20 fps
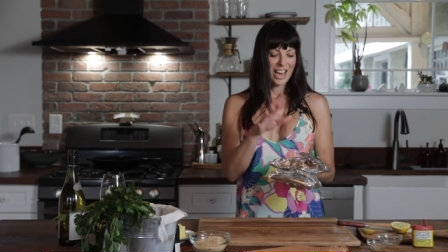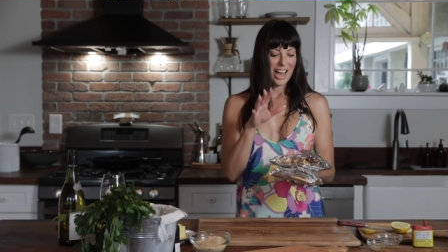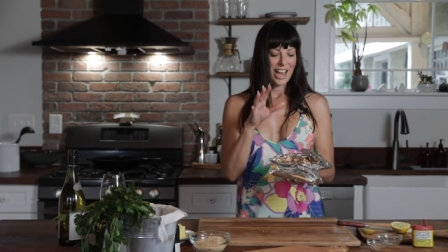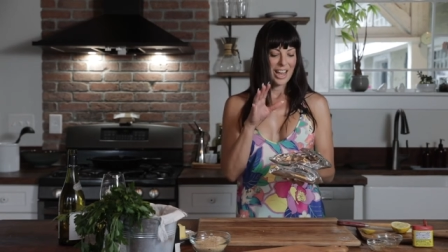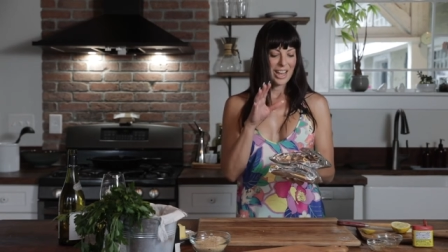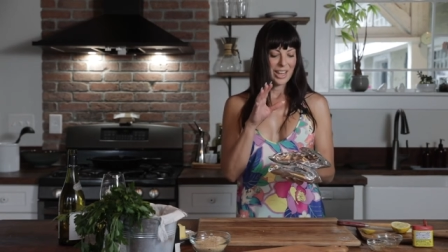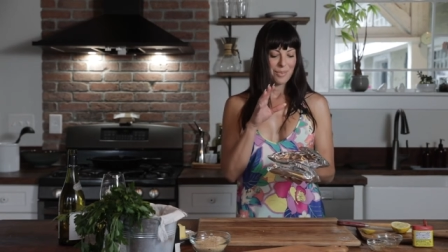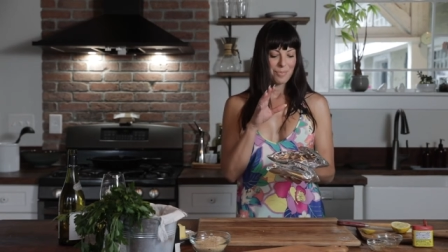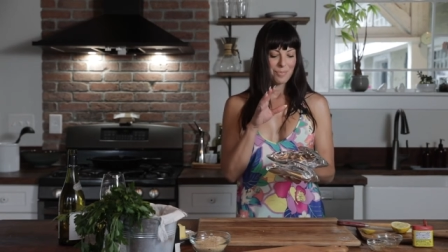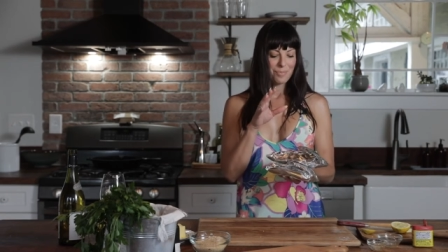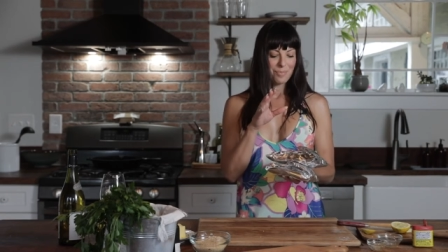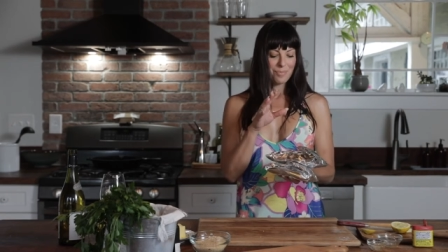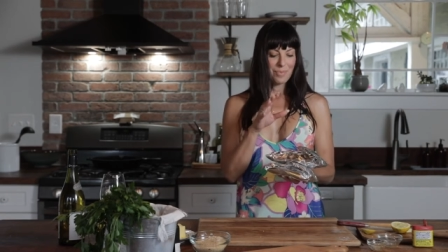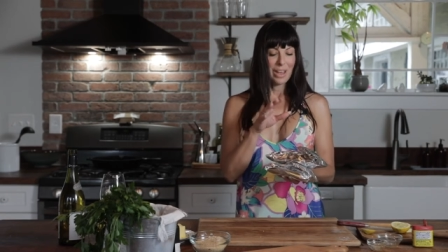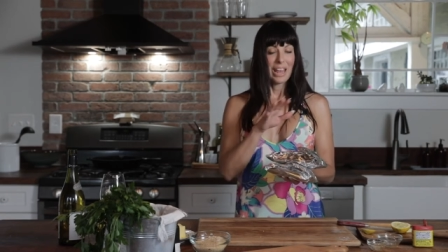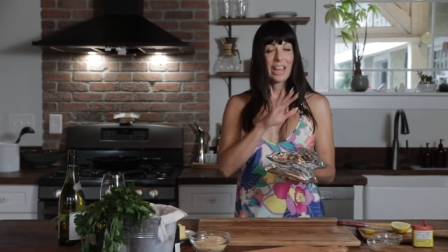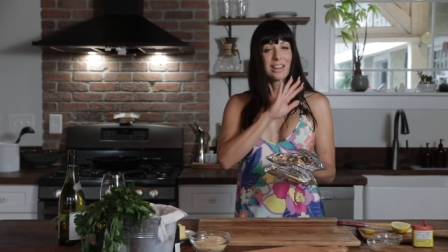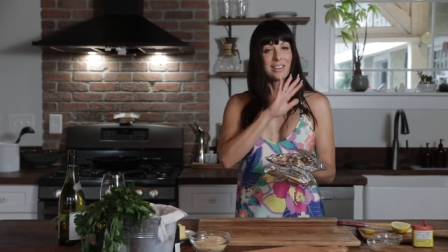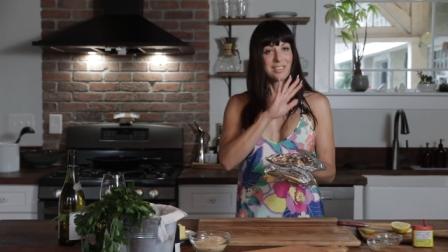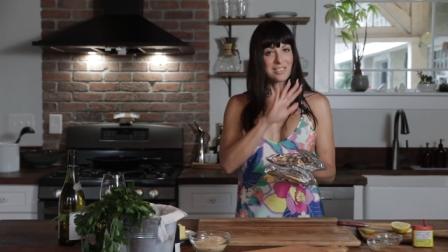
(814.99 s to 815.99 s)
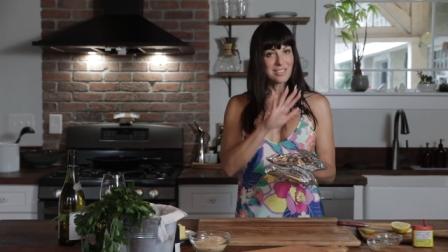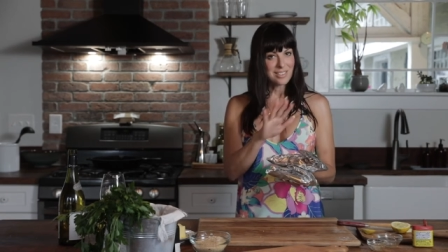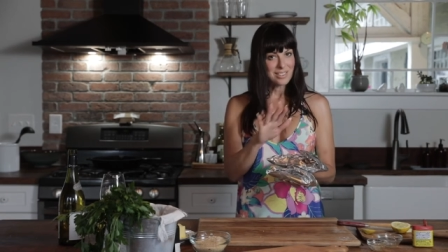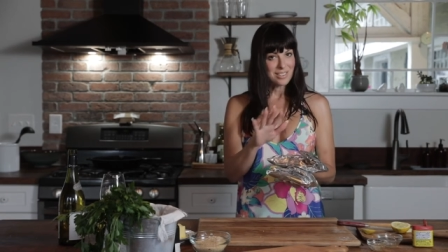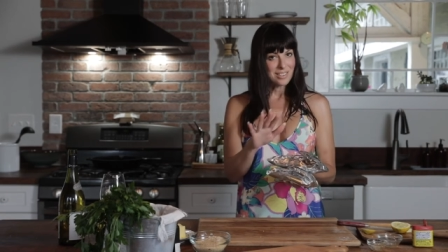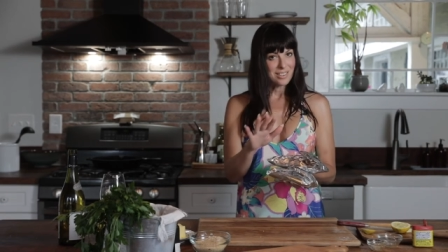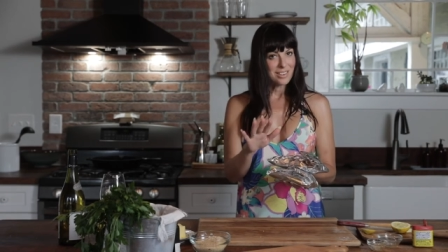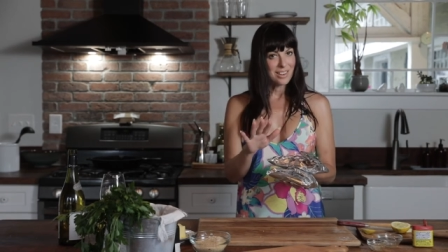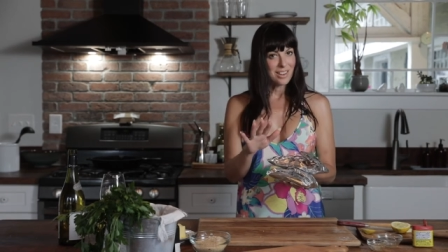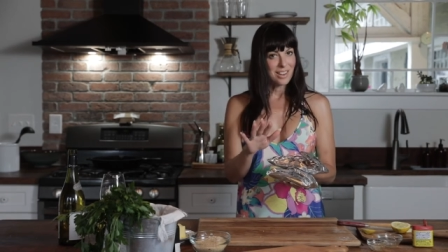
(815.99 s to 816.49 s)

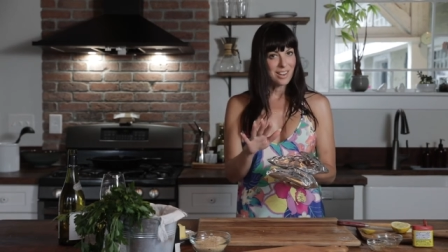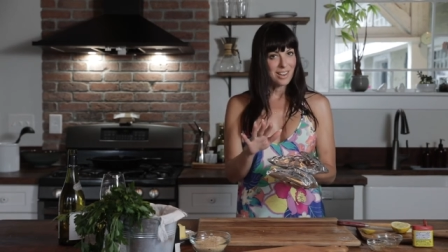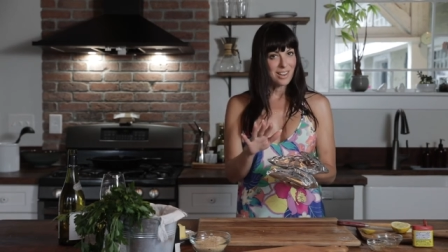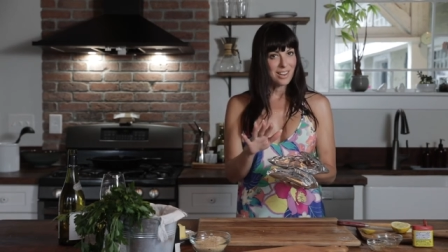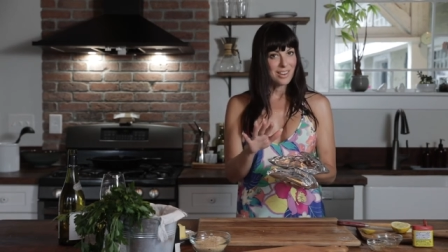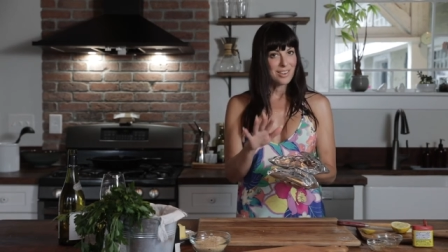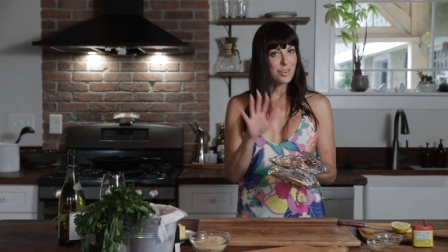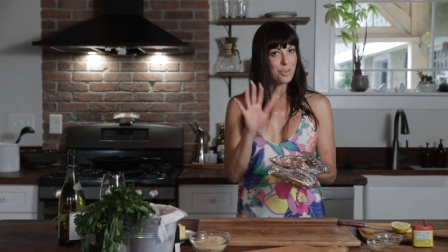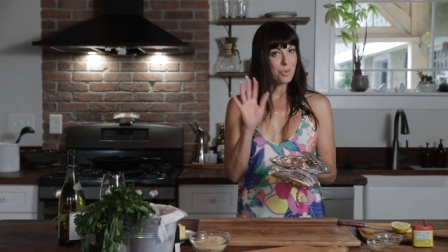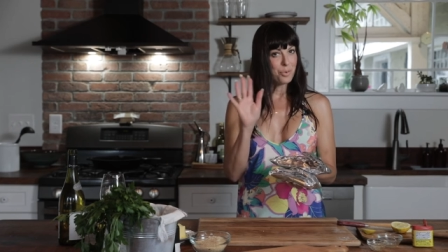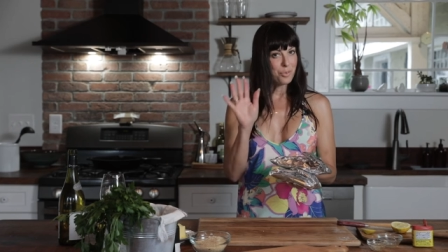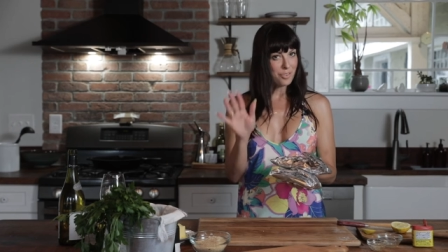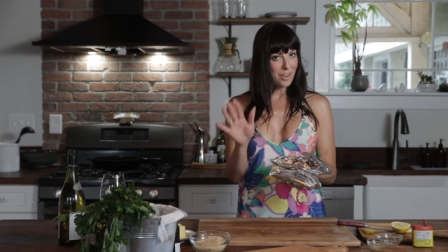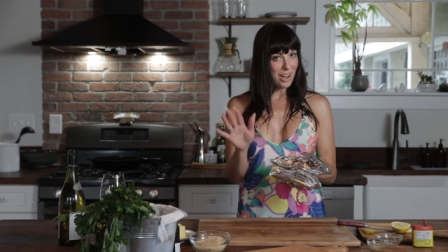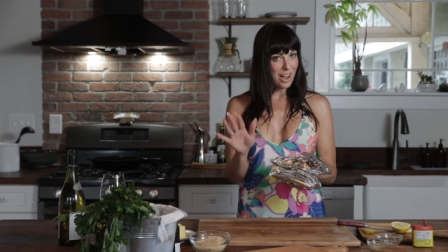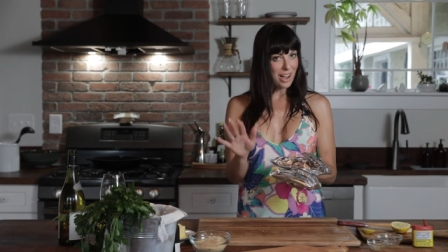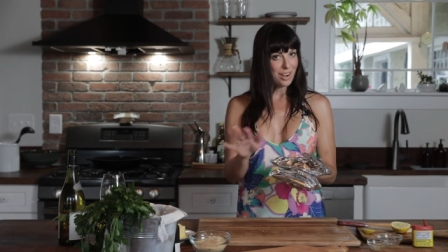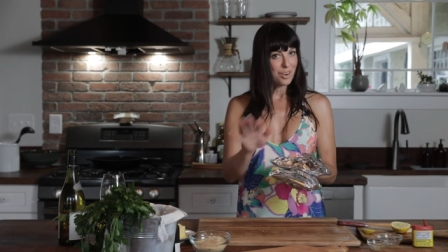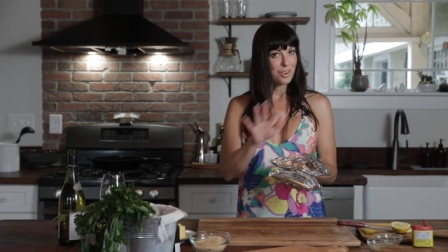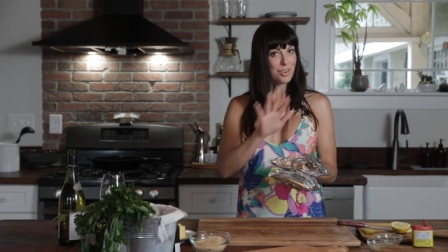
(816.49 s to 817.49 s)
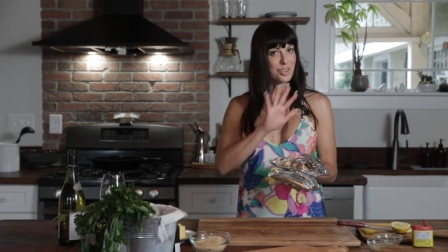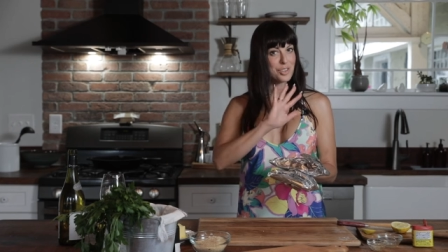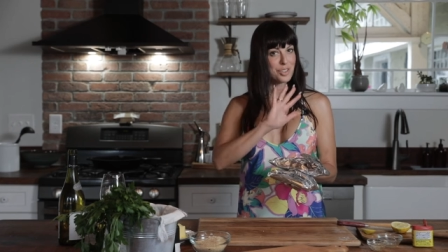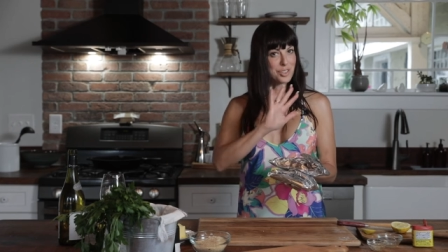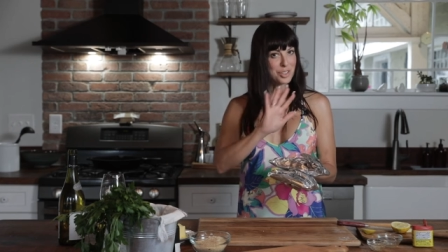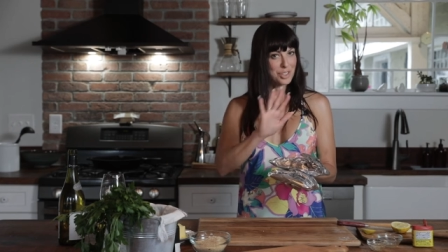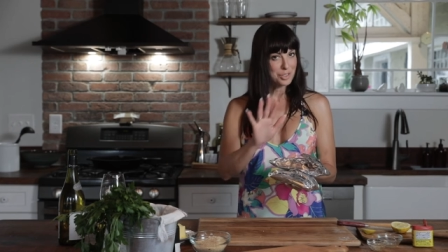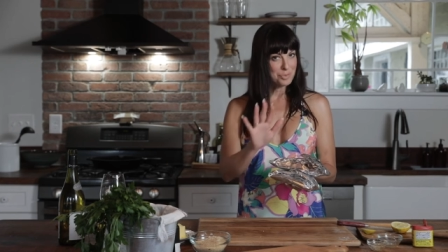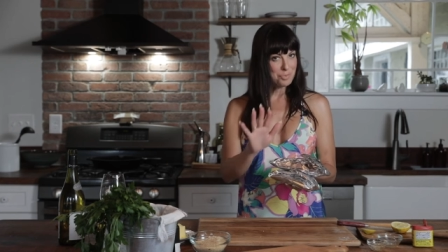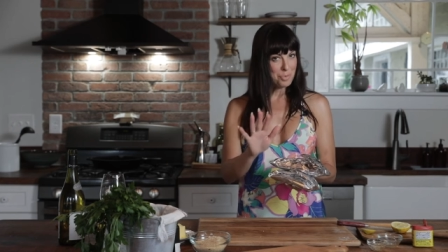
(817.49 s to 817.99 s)
No fire,
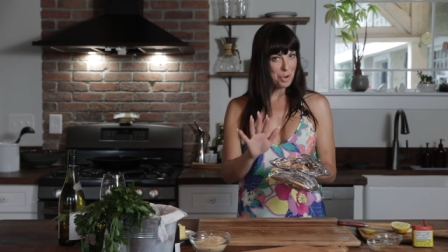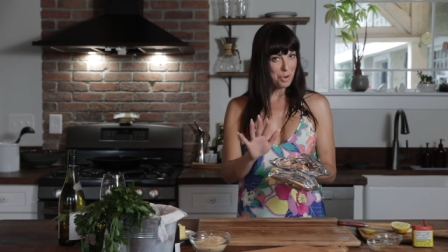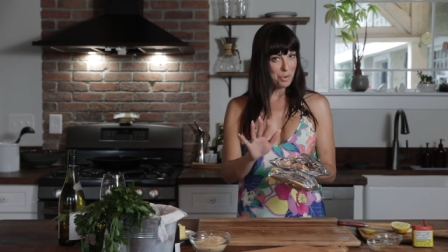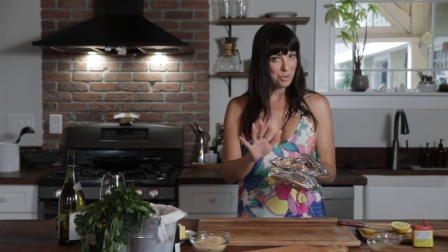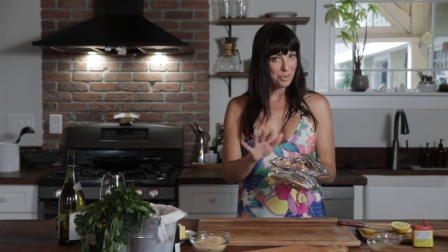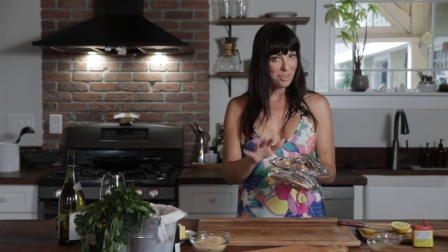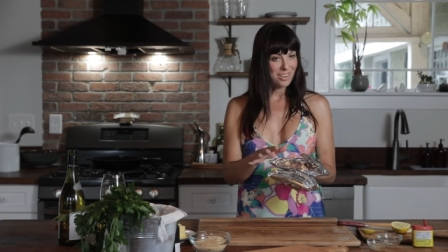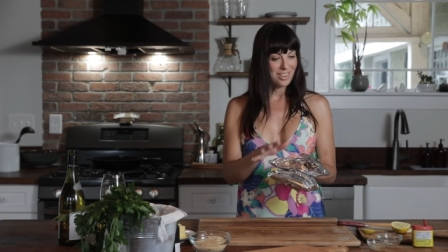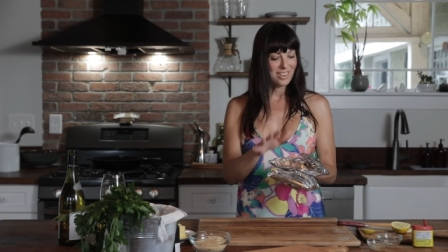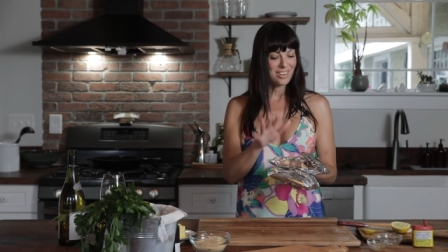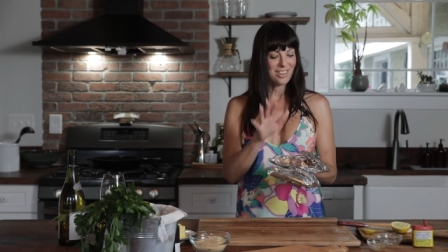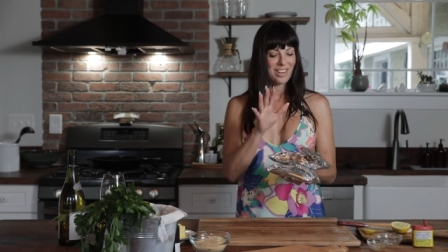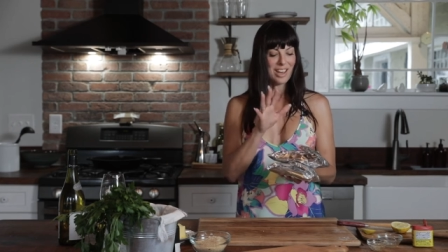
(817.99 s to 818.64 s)
just smoke.